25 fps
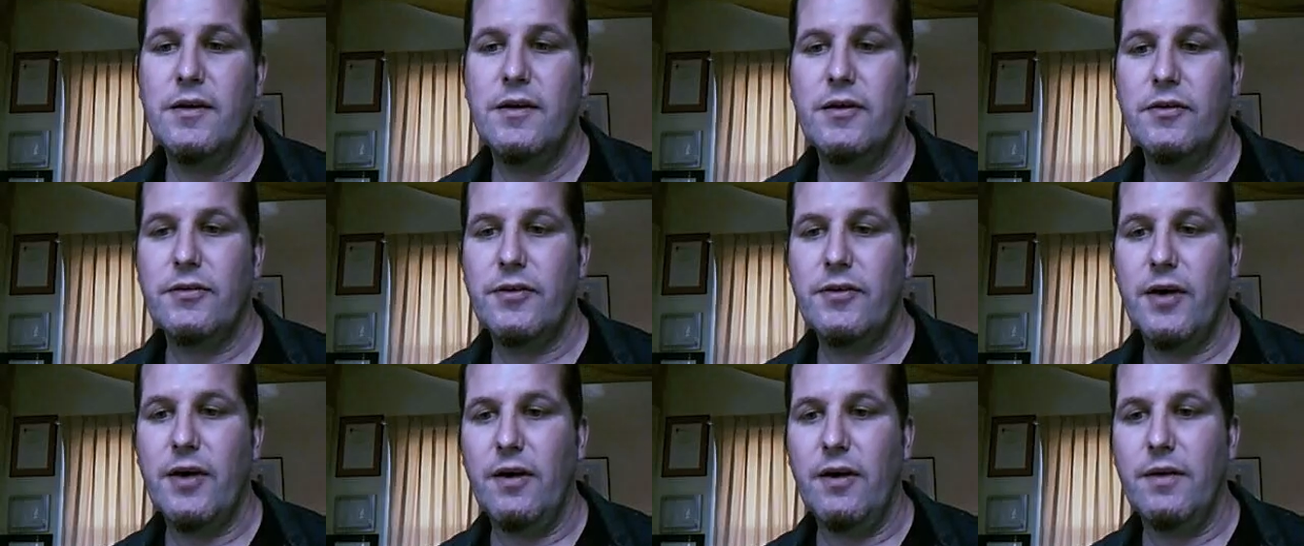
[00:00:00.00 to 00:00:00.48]

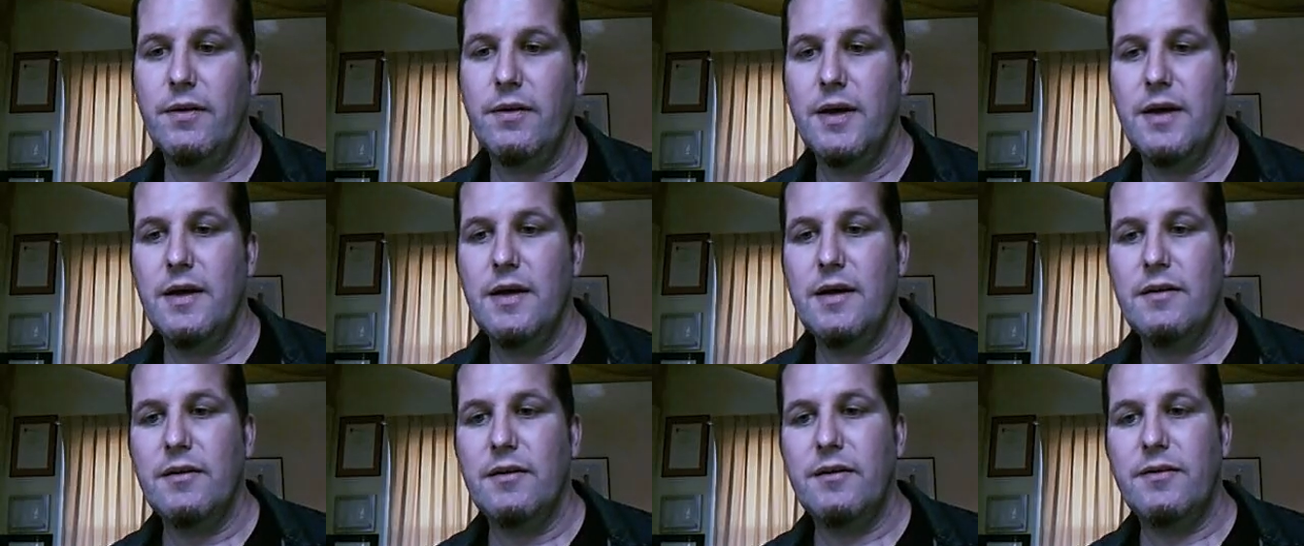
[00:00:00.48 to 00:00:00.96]
So
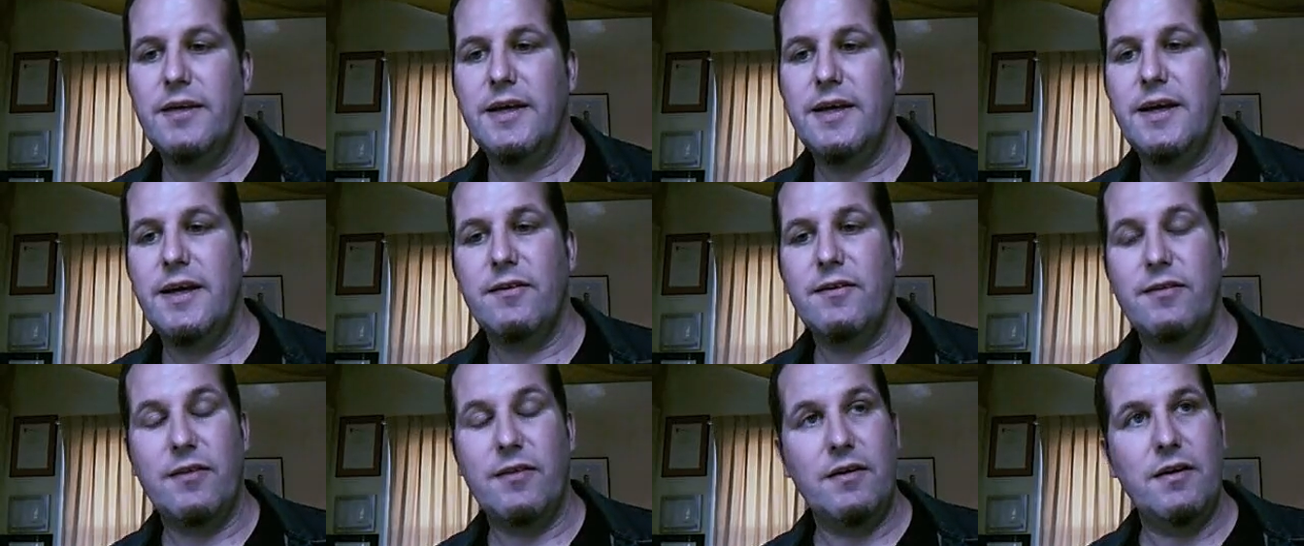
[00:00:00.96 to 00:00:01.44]
the thing
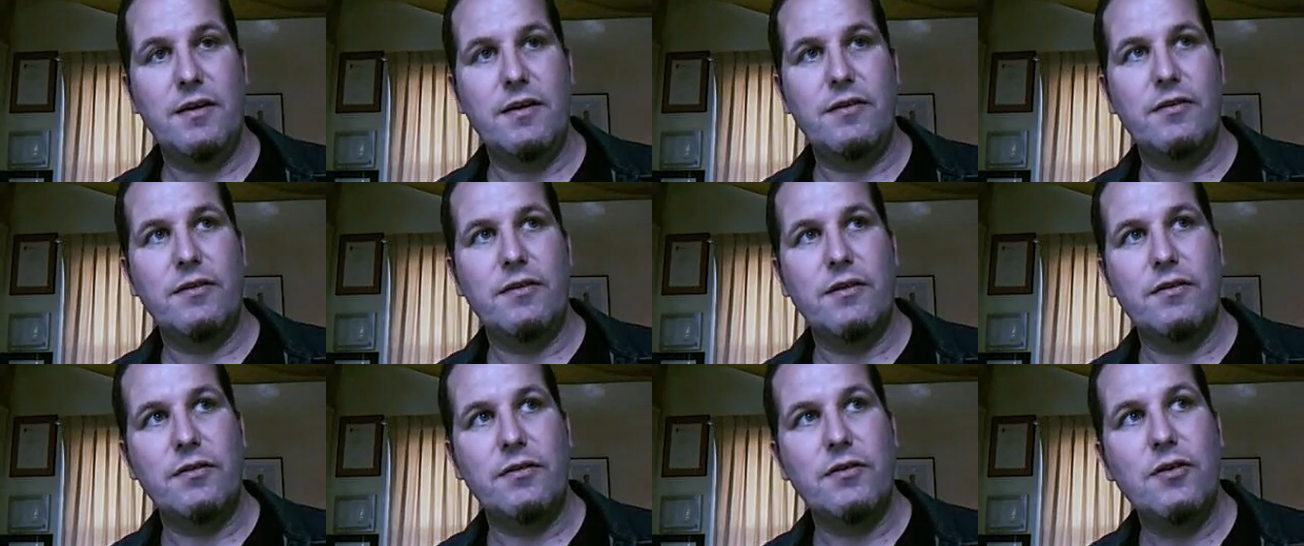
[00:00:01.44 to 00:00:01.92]
is that
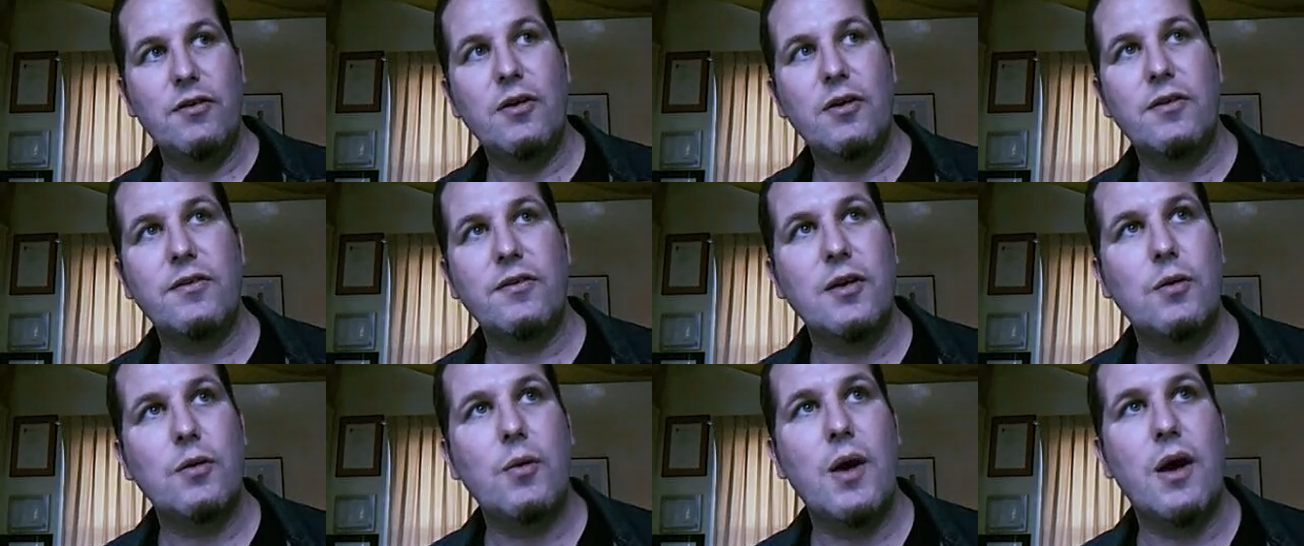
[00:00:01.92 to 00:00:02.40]
as soon
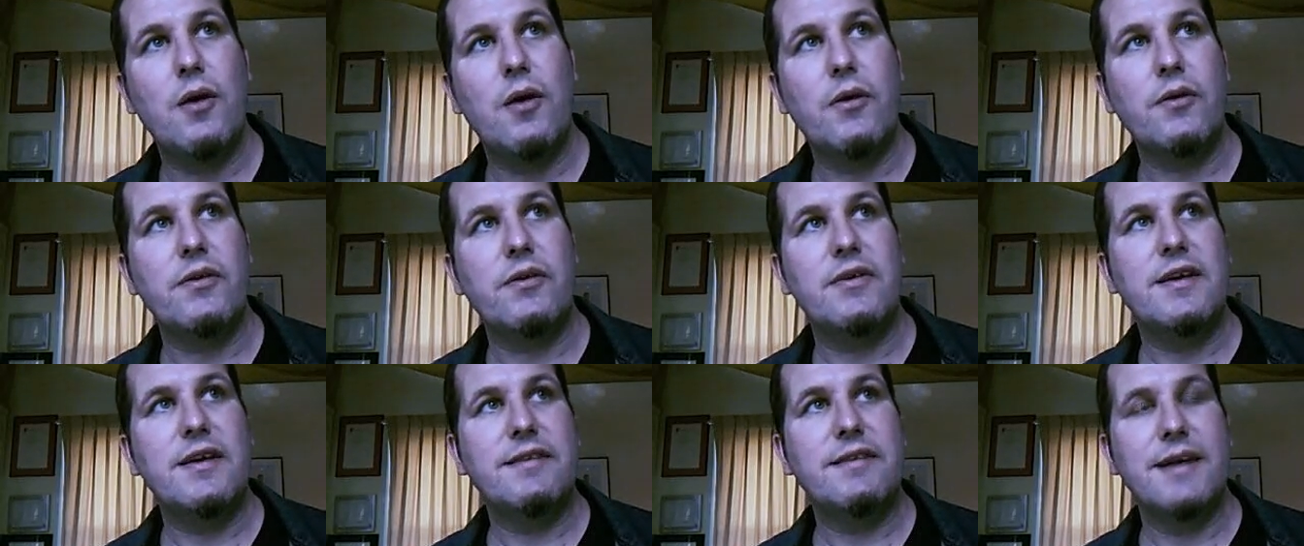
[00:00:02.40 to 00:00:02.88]
as the world
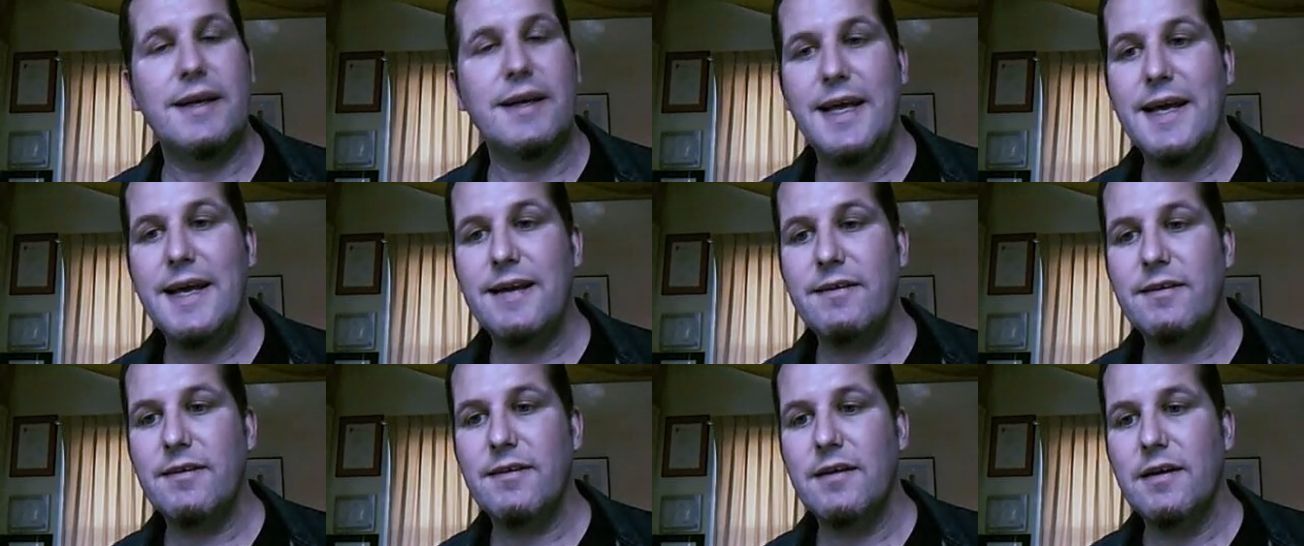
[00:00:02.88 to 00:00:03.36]
is
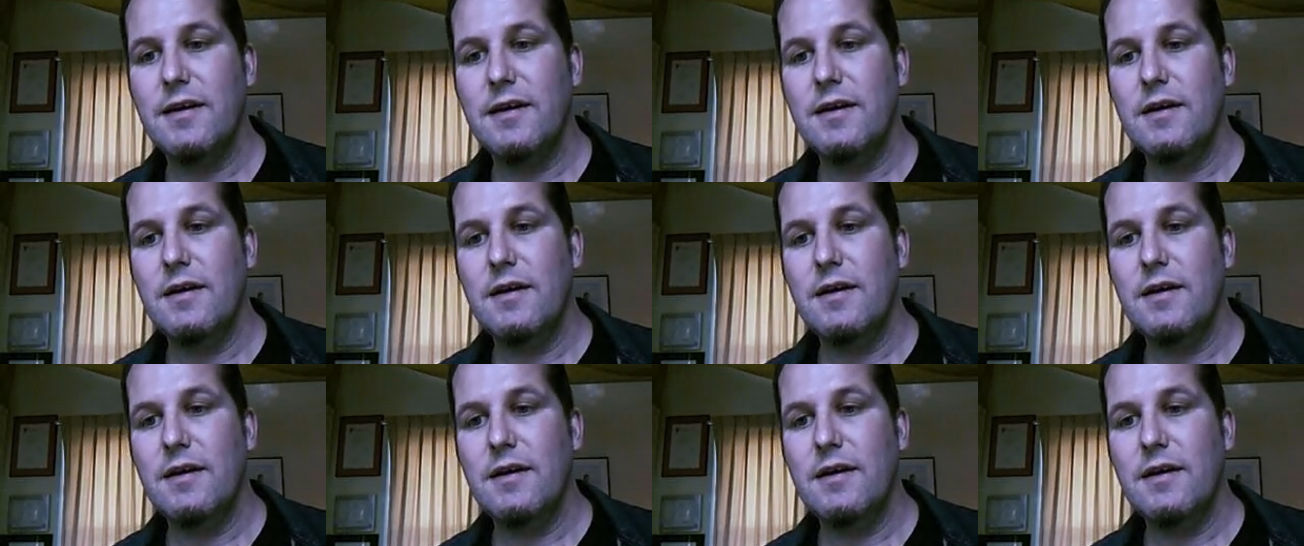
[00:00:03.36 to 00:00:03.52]
interlinked,